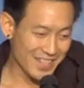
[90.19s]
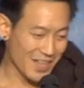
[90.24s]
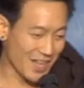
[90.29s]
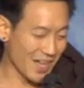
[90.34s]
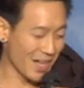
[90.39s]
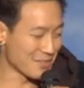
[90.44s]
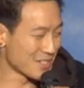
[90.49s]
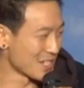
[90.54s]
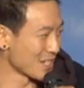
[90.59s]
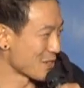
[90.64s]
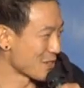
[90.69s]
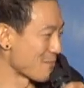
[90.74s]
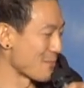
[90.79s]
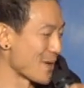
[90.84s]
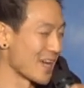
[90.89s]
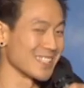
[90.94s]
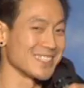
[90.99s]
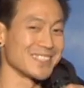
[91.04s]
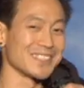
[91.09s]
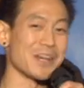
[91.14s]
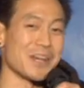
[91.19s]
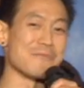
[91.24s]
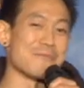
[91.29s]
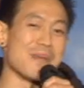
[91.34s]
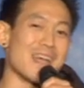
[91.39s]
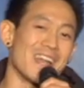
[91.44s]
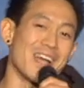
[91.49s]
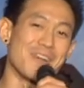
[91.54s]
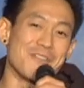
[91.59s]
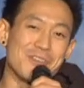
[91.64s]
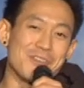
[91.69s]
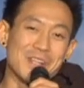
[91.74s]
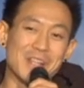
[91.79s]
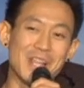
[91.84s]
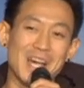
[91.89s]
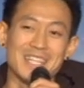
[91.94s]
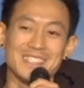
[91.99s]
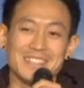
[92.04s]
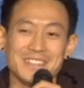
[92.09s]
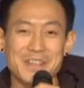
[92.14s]
I'm such a bad son, man. I
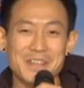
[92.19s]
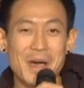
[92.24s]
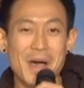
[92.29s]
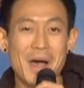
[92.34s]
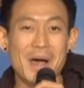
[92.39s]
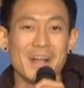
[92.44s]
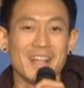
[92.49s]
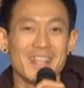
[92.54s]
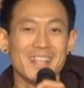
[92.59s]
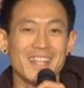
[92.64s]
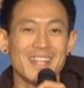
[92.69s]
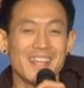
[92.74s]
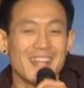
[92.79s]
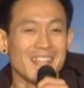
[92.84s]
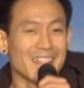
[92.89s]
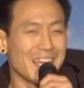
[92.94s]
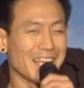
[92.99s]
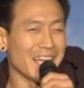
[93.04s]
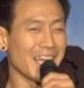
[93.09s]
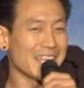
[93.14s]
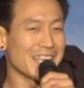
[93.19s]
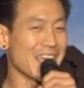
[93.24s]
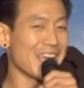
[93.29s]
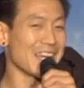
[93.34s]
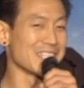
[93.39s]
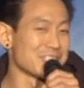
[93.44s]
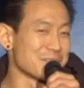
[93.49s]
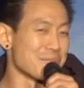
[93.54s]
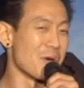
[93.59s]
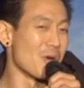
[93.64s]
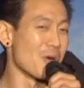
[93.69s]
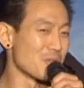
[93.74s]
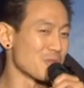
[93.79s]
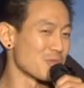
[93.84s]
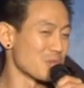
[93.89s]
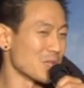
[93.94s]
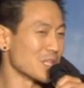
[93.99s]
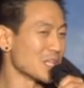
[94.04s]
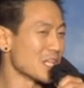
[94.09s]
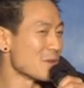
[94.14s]
realized, like, I can't smoke
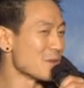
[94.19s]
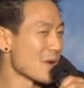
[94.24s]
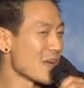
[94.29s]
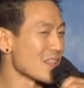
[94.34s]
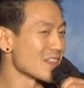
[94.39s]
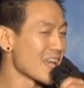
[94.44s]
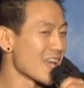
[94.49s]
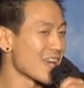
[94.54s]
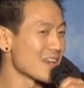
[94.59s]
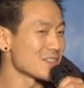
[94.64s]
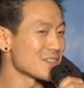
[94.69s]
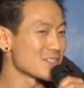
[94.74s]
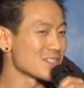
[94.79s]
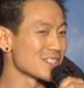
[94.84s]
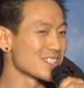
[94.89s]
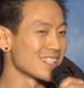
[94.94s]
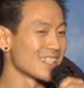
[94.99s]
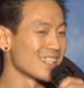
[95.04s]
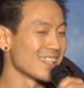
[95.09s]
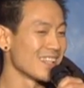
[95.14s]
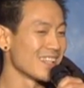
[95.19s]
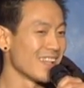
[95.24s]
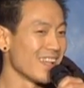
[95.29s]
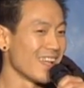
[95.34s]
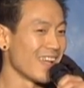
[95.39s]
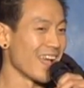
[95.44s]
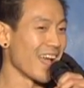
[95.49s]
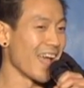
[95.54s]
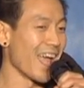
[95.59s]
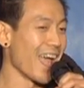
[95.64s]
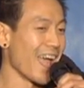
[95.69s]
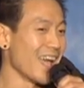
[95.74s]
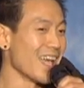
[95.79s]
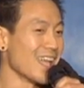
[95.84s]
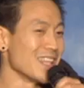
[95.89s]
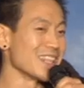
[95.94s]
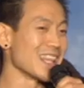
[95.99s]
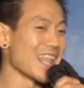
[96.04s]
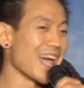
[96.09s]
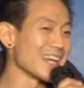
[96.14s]
freely around the house.
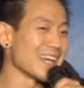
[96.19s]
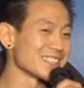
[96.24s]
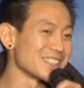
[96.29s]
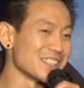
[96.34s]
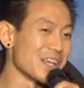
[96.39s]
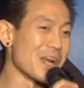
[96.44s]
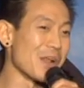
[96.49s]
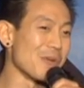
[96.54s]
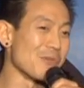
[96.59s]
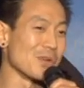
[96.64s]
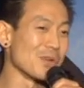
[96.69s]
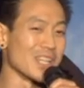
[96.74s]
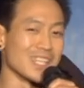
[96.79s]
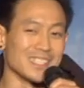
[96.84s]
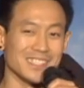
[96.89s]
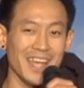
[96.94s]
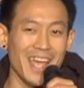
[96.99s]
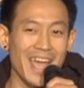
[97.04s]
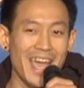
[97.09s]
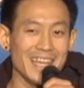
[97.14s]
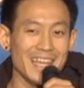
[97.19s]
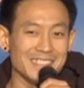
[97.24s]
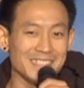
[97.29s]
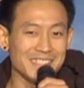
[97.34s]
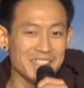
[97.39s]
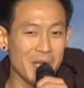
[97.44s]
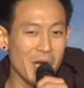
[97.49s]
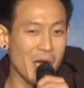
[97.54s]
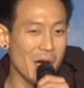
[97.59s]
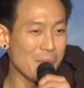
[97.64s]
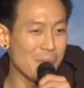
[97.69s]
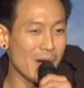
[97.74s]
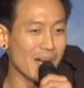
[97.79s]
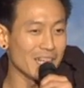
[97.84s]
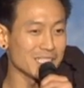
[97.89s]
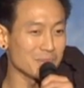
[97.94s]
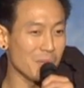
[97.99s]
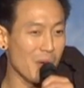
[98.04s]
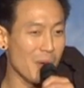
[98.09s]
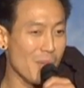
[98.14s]
And last night, I realized I accidentally
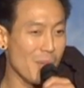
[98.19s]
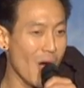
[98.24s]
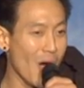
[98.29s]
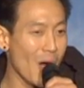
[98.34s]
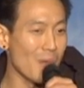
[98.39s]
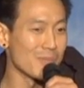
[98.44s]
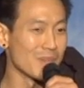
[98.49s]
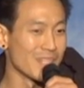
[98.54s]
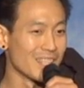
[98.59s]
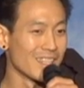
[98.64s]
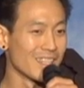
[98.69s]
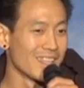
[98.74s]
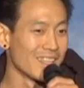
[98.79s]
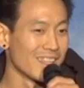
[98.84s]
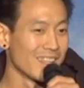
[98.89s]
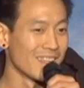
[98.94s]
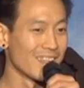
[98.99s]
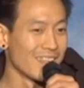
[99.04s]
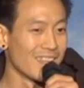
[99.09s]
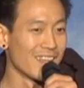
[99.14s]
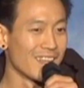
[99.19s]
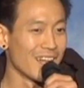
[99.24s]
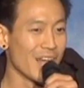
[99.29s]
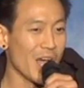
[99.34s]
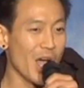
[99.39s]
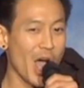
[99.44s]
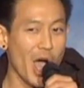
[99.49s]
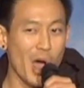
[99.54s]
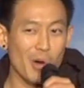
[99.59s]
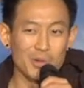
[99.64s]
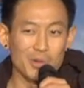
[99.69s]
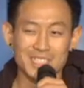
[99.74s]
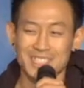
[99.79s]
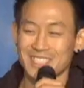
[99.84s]
hotboxed my mom. I